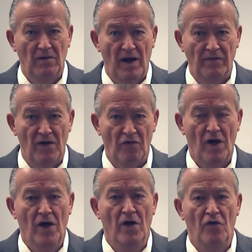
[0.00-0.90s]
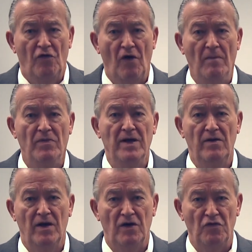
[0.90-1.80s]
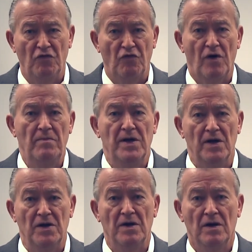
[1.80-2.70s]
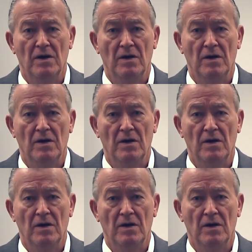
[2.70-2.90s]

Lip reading: like this, something that contributed